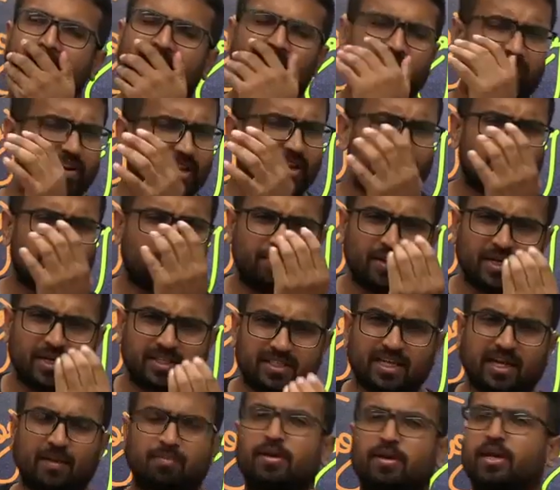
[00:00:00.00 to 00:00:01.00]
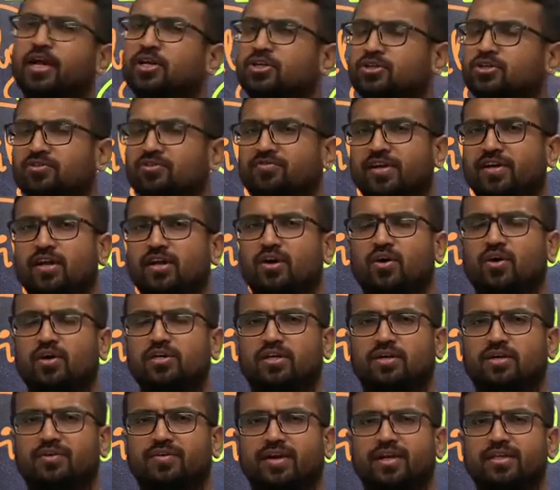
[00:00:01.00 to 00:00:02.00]
very basic application of anti-log
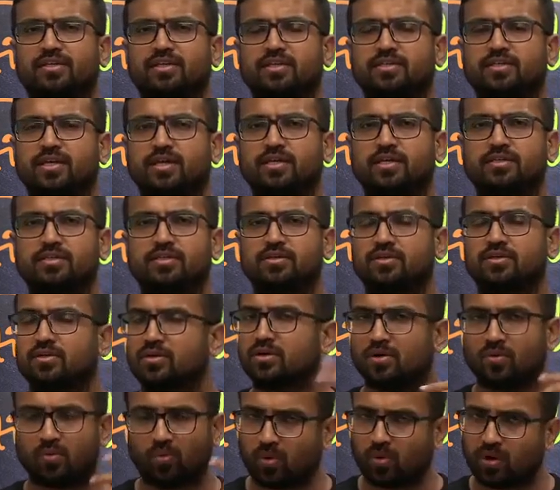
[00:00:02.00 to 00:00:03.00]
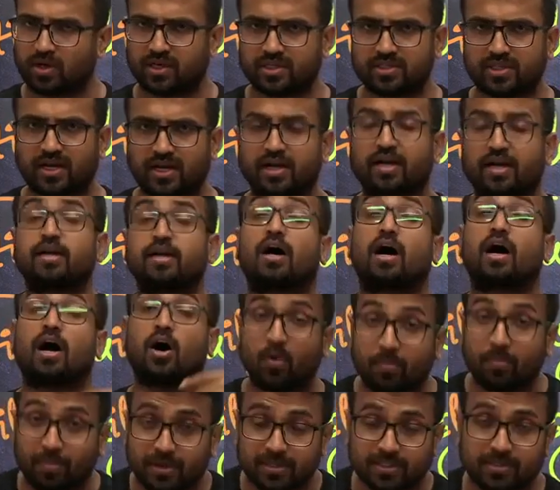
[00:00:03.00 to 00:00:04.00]
is required in this case. What is that and
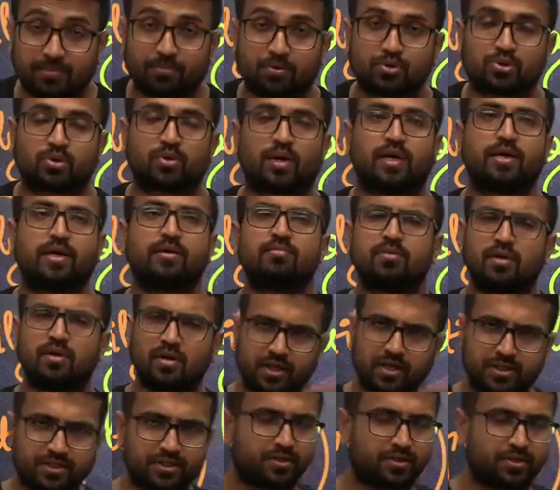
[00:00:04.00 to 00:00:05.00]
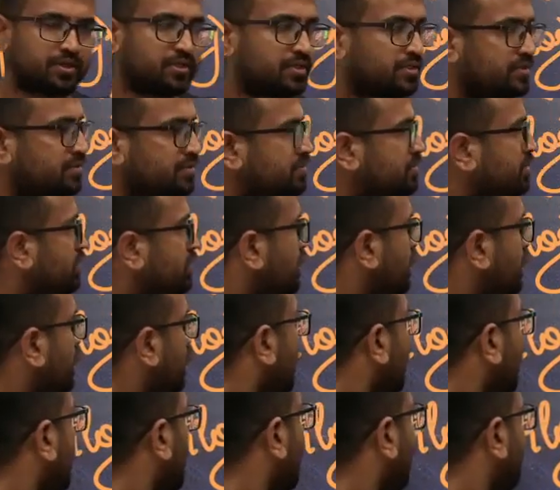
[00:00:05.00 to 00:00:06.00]
how am I supposed to write? Listen to this.
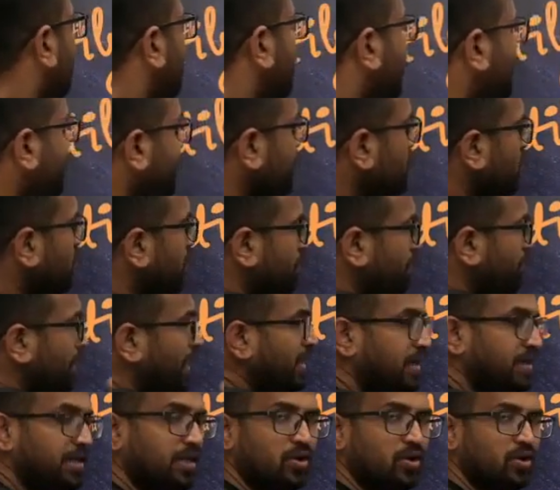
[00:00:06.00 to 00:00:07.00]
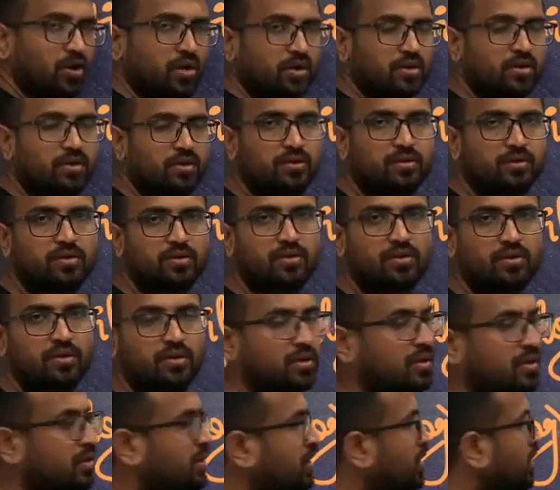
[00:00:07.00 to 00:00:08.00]
Whenever you apply anti-log,
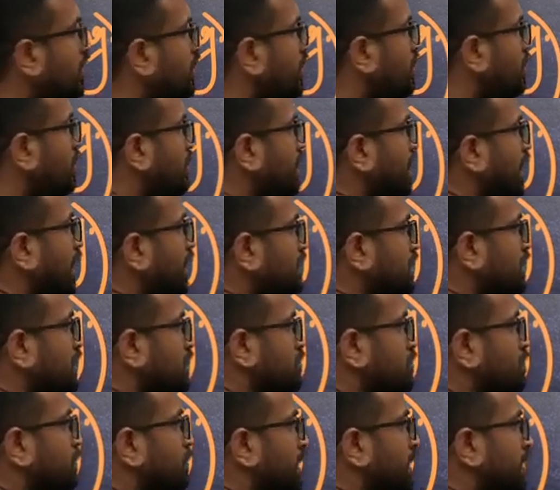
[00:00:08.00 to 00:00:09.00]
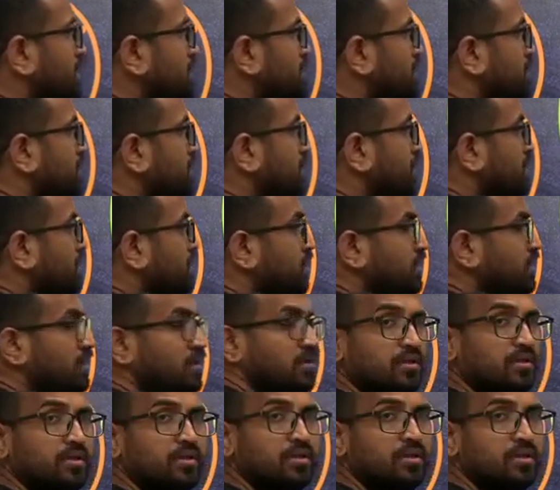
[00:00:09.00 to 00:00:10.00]
take this base
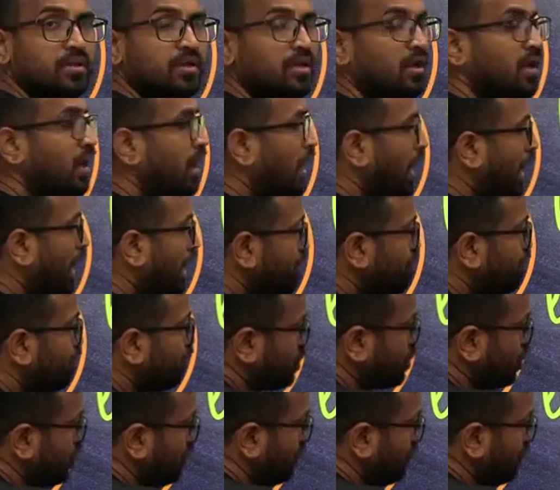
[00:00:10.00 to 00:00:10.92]
and push